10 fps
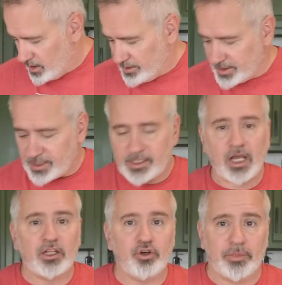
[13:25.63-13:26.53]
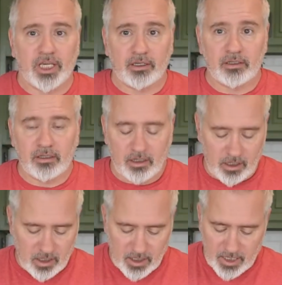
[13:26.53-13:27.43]
This is halloumi.
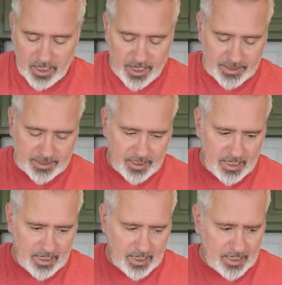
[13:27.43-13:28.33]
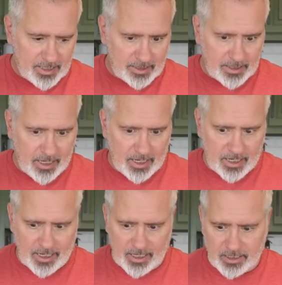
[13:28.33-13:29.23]
It's
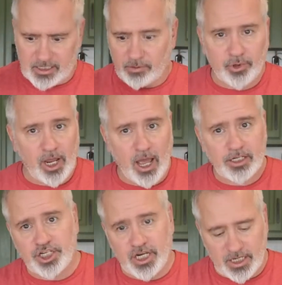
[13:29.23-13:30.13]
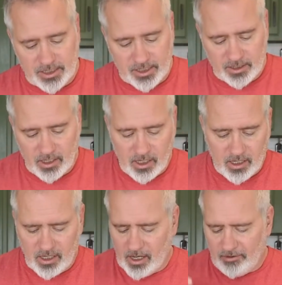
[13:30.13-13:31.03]
a Cypriot cheese,
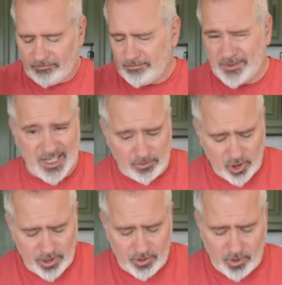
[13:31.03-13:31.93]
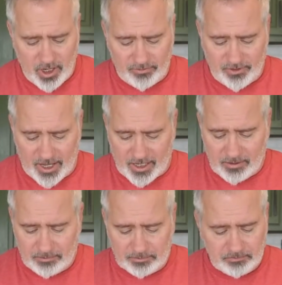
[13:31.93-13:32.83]
similar to
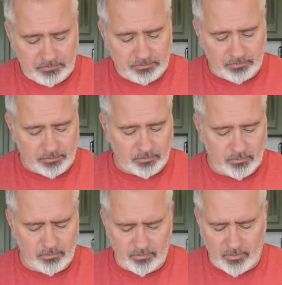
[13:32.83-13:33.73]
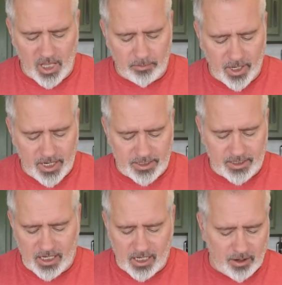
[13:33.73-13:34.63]
feta, but
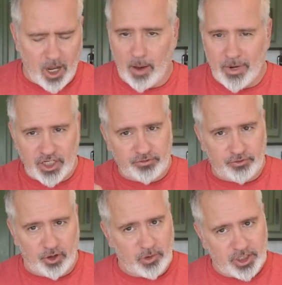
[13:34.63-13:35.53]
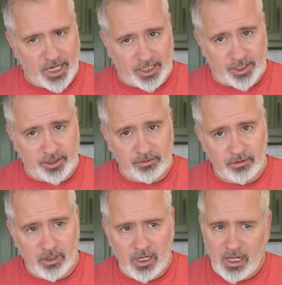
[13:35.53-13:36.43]
it's a much firmer texture,
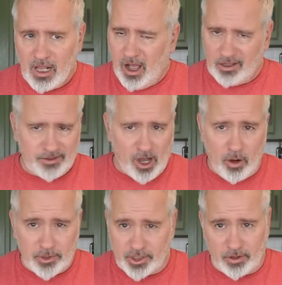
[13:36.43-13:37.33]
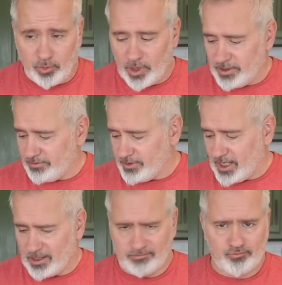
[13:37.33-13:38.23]
almost to the point of
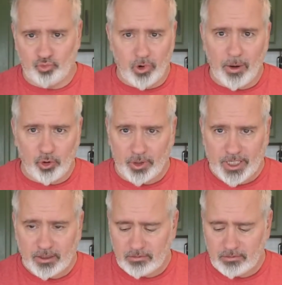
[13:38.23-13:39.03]
rubbery.